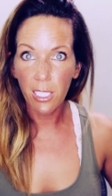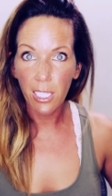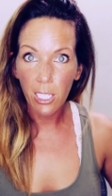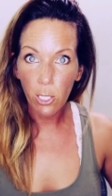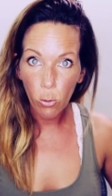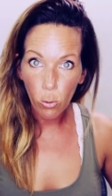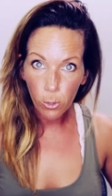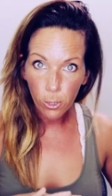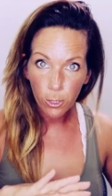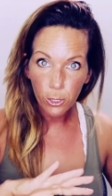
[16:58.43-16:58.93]

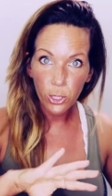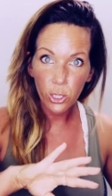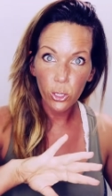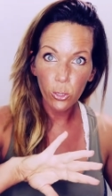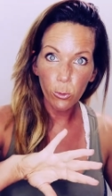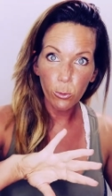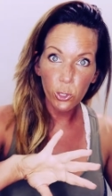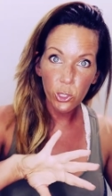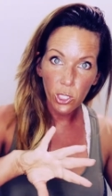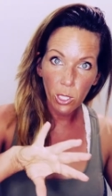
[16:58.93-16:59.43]
in order
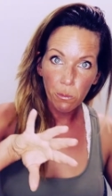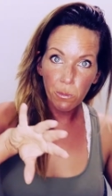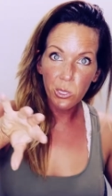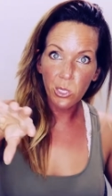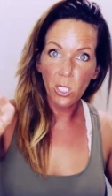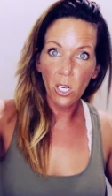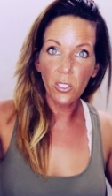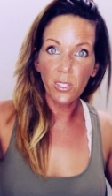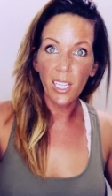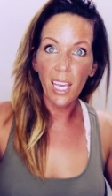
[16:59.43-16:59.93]
to
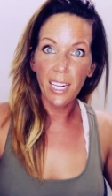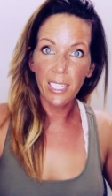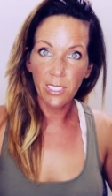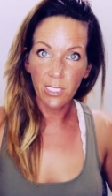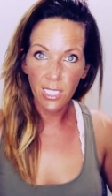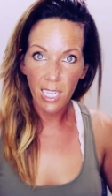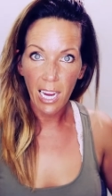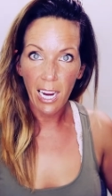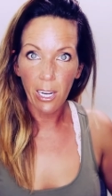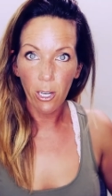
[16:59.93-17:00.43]
jumpstart that
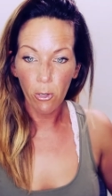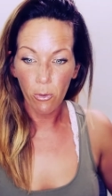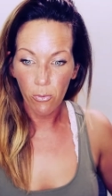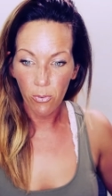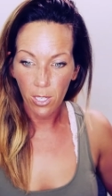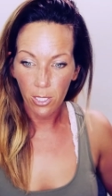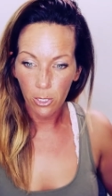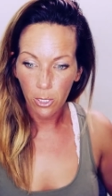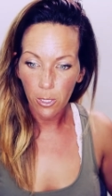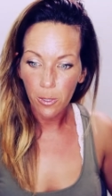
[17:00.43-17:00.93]
entire
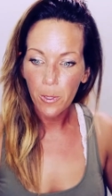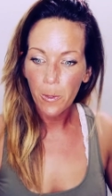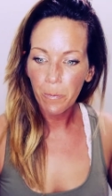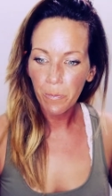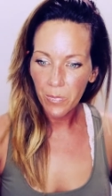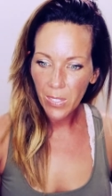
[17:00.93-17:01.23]
funnel.